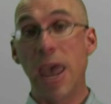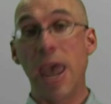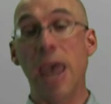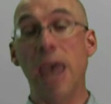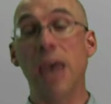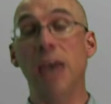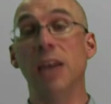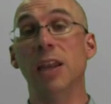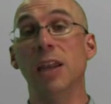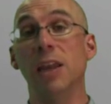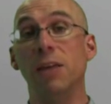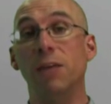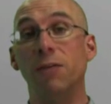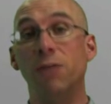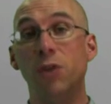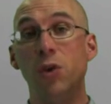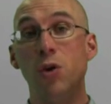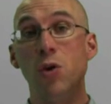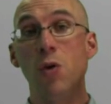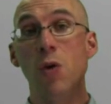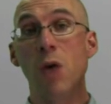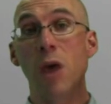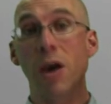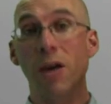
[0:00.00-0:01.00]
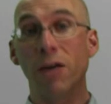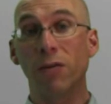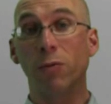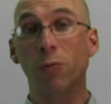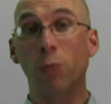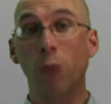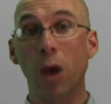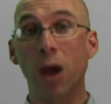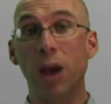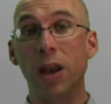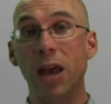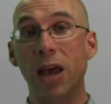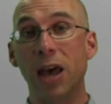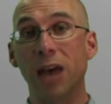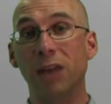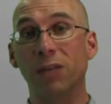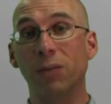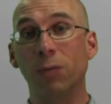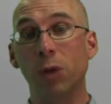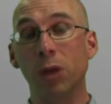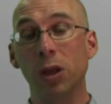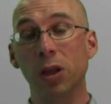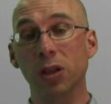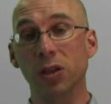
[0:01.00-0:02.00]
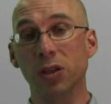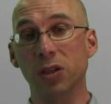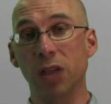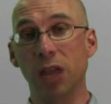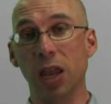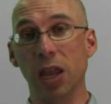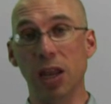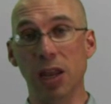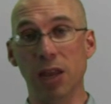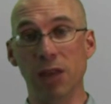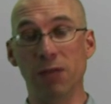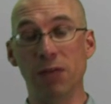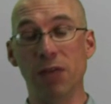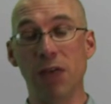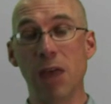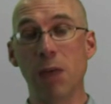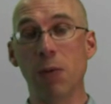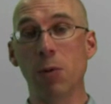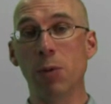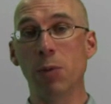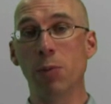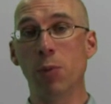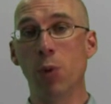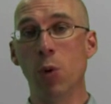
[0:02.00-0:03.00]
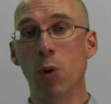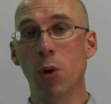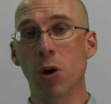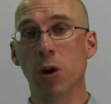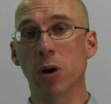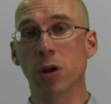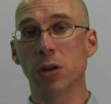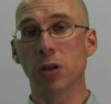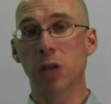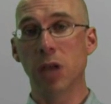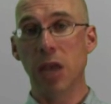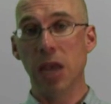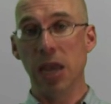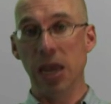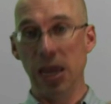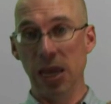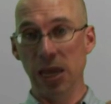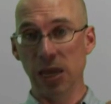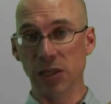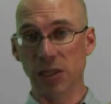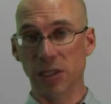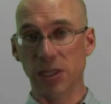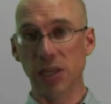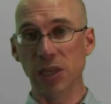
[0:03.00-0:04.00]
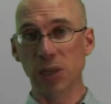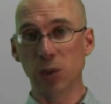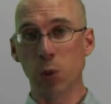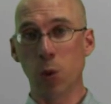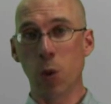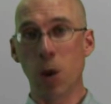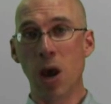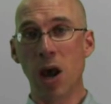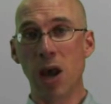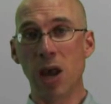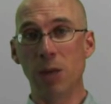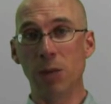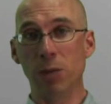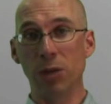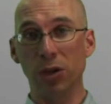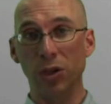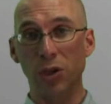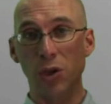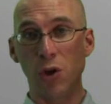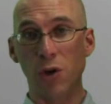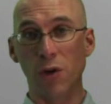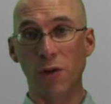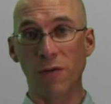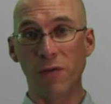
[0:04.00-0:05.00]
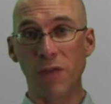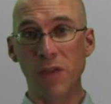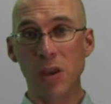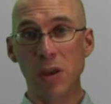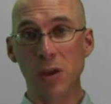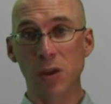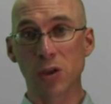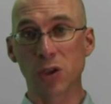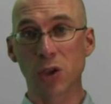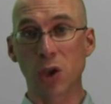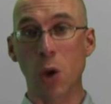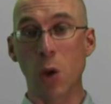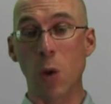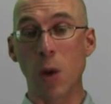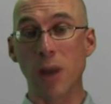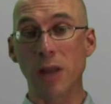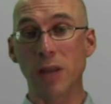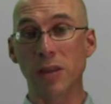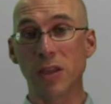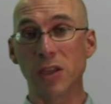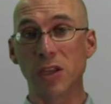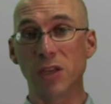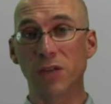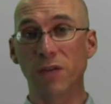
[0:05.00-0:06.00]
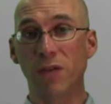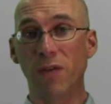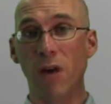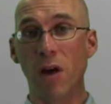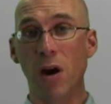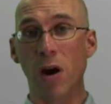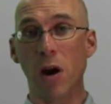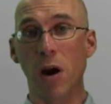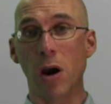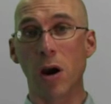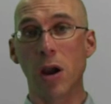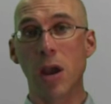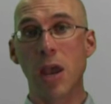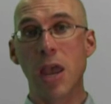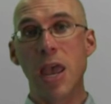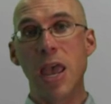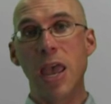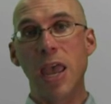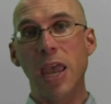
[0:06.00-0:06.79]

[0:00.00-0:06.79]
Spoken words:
and if you have run out of real estate, if that report is this wide but your fields go out this far,